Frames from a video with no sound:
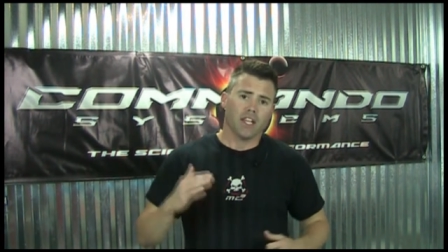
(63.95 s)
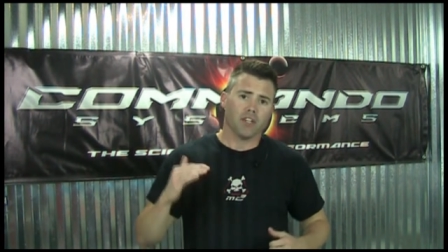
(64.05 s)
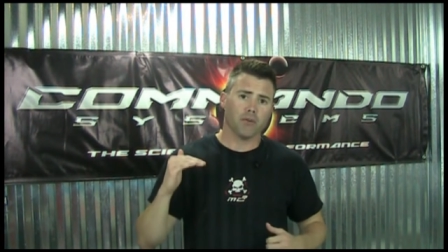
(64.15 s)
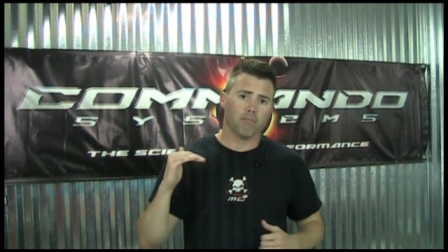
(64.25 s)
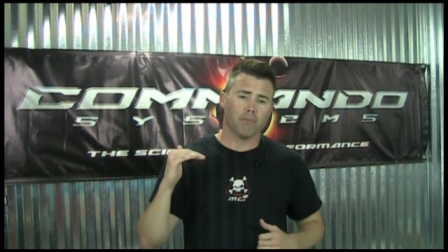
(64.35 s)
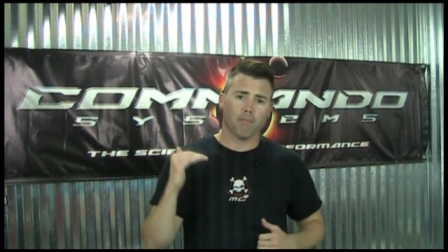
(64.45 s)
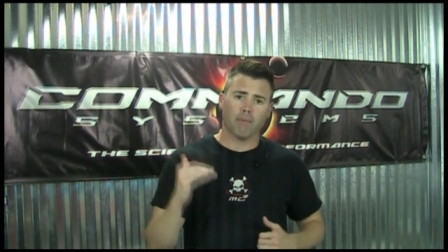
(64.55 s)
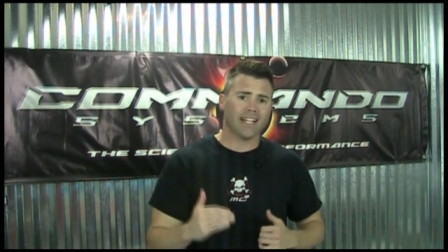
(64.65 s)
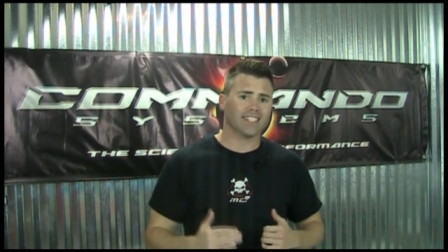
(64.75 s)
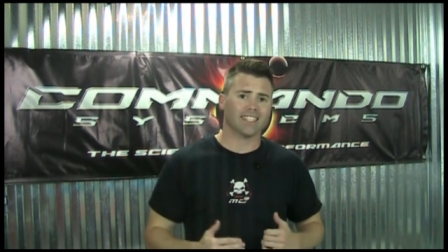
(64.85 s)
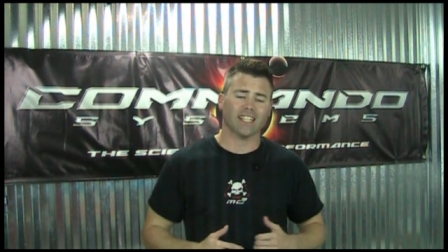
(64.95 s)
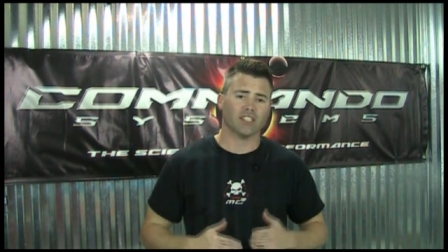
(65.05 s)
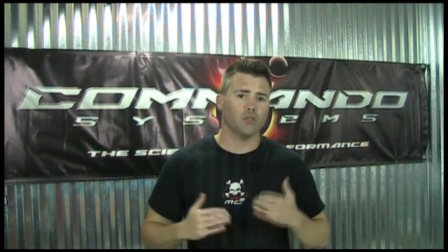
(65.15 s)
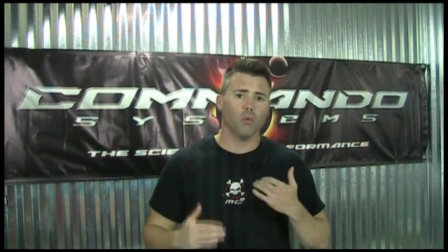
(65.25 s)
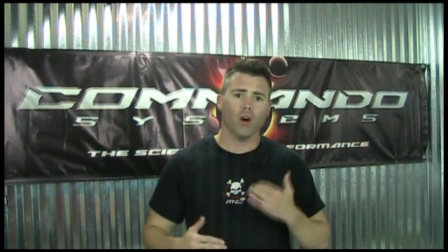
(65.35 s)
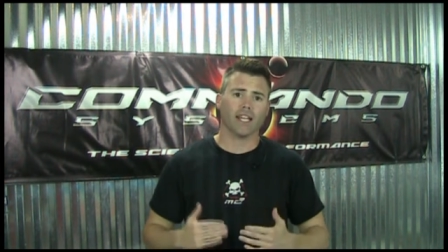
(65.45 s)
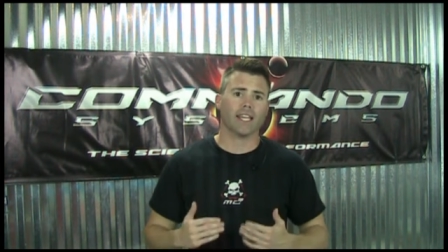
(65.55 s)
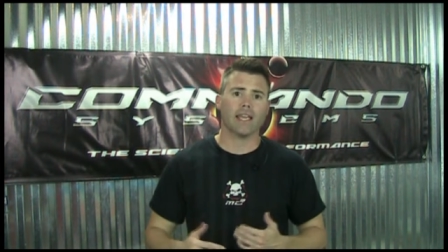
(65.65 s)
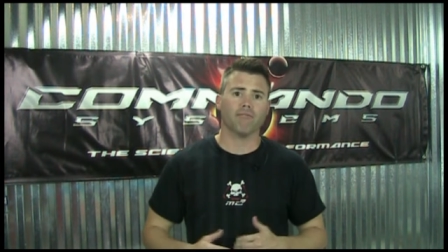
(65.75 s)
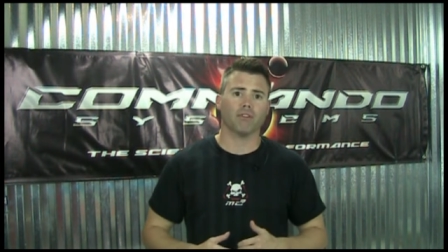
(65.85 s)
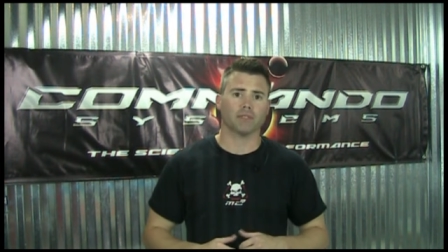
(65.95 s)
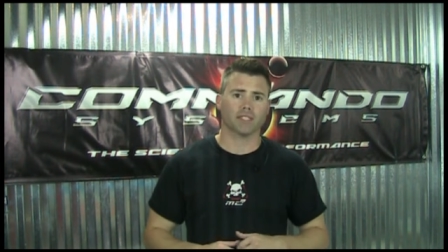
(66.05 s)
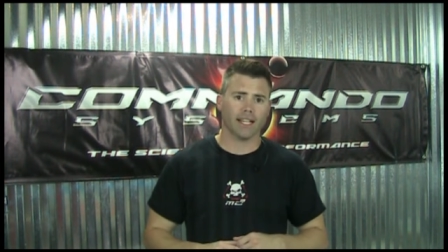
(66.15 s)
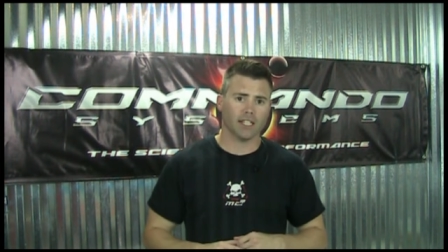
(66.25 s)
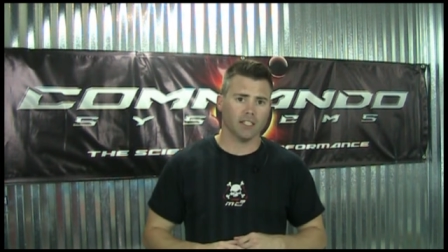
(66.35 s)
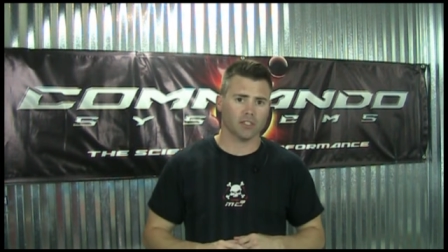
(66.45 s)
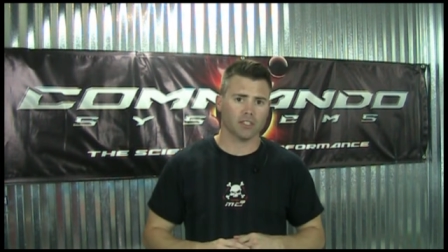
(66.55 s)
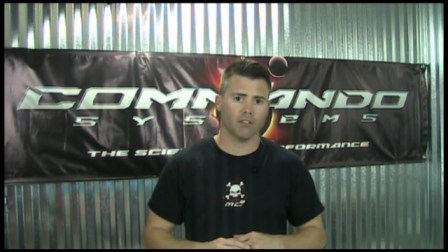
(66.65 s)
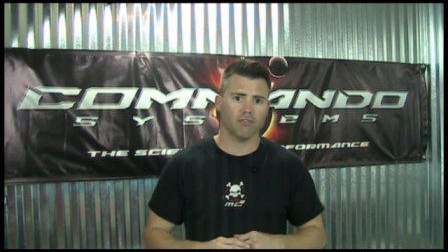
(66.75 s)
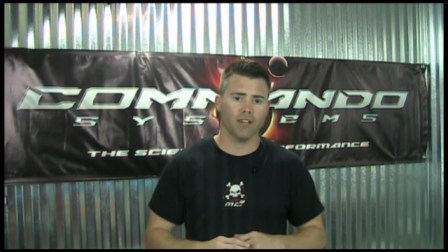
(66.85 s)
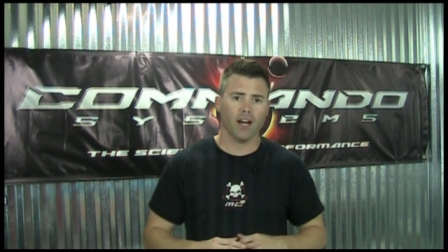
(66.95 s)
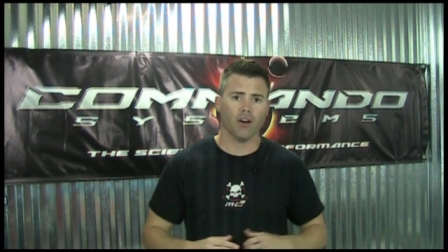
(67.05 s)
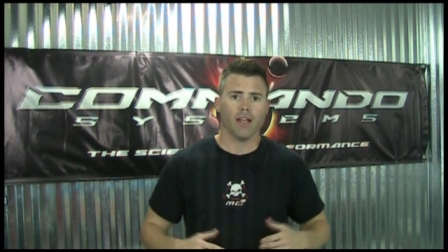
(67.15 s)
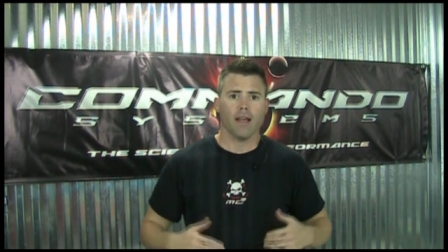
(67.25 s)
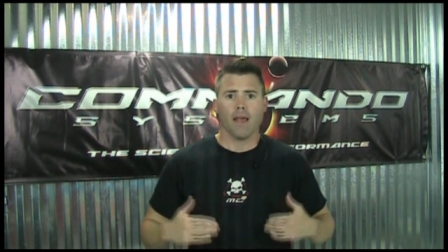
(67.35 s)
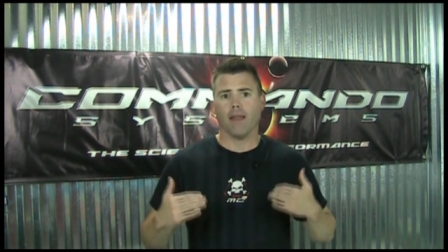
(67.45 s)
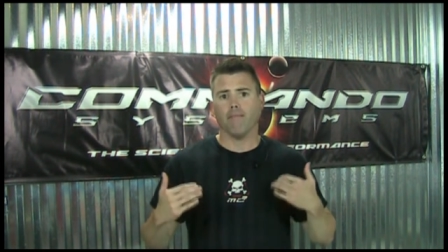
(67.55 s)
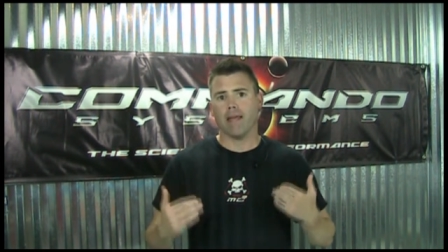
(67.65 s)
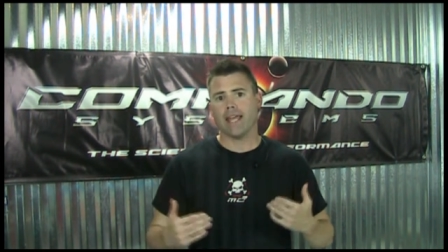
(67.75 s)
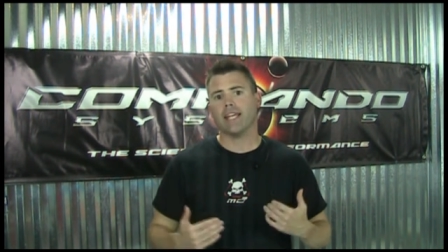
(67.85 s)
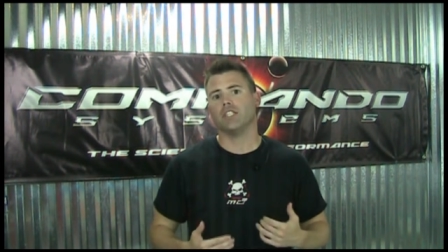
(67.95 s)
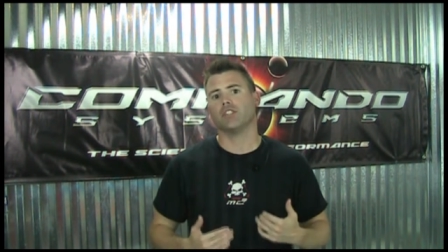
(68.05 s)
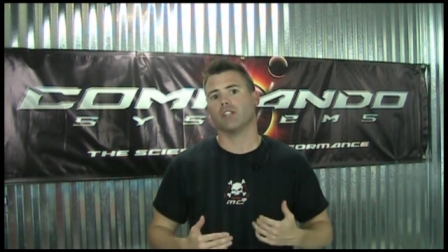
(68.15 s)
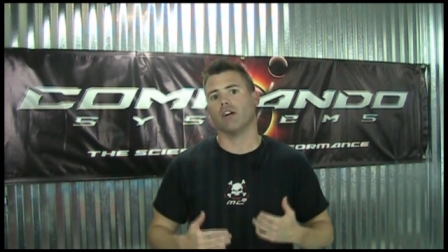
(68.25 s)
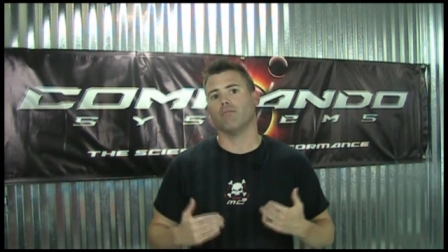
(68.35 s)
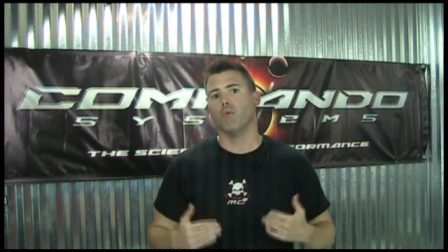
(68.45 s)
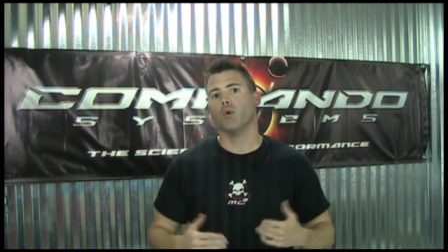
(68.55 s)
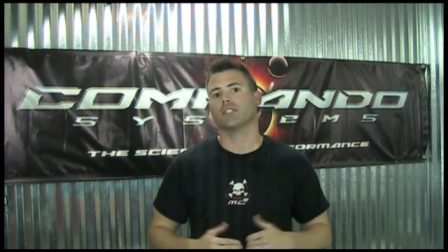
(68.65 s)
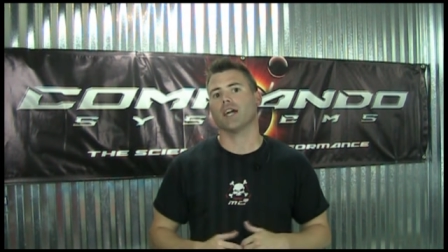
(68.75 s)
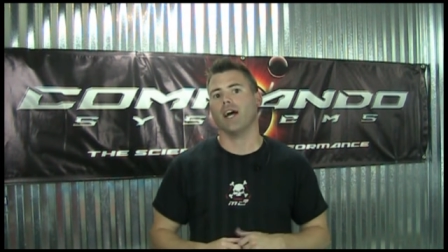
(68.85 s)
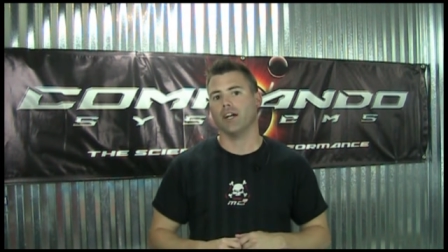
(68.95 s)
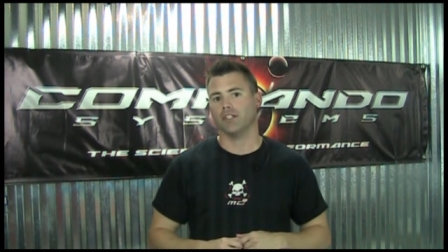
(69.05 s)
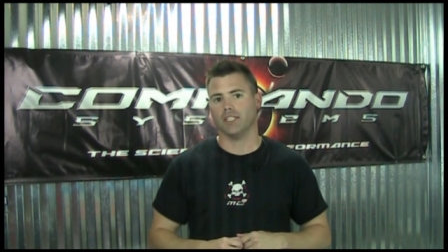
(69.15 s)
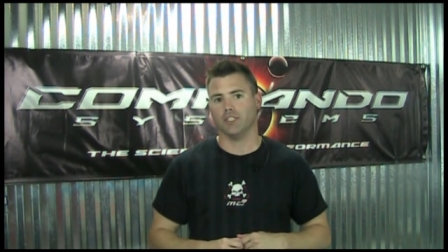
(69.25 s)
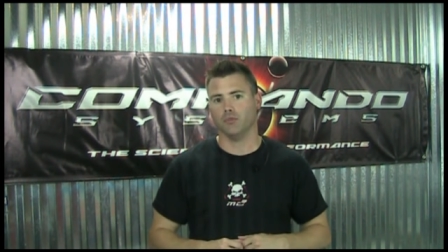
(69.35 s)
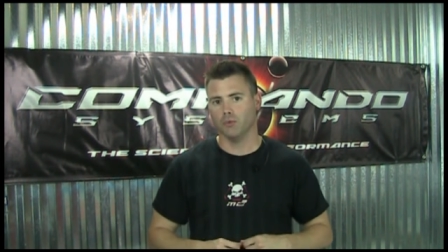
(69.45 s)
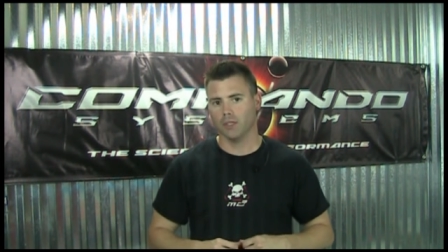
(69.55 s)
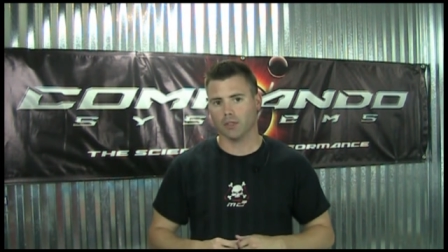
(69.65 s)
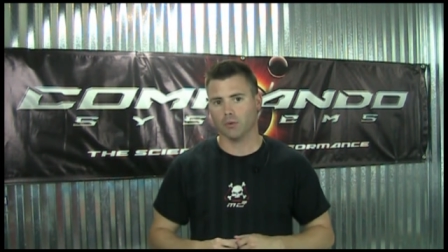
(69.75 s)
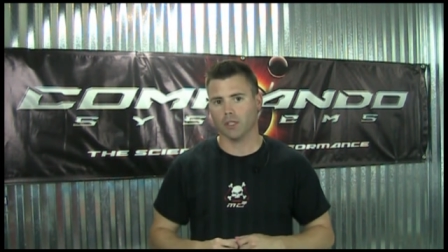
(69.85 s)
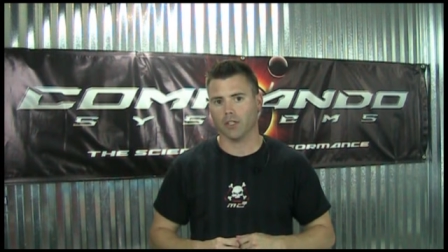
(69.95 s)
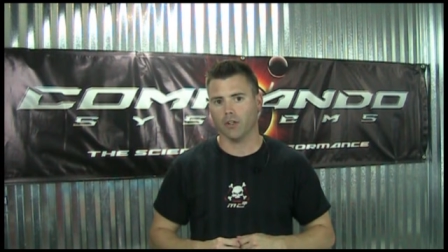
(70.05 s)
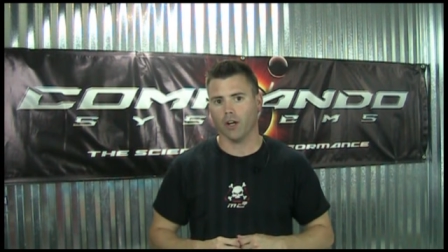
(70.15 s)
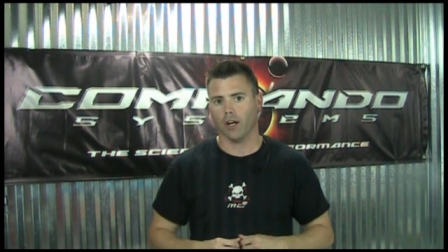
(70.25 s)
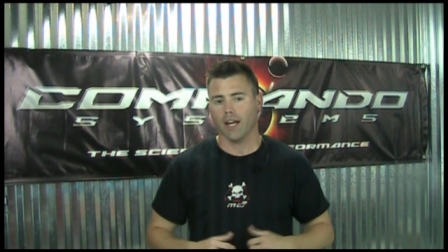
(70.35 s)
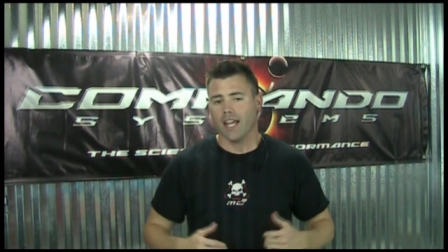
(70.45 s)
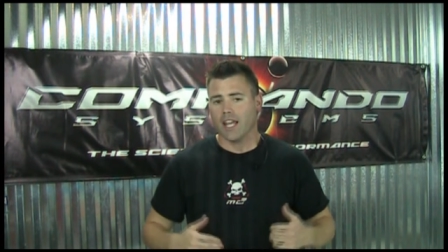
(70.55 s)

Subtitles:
The biggest thing is you want to keep from psyching yourself out and making yourself more tired than you really are.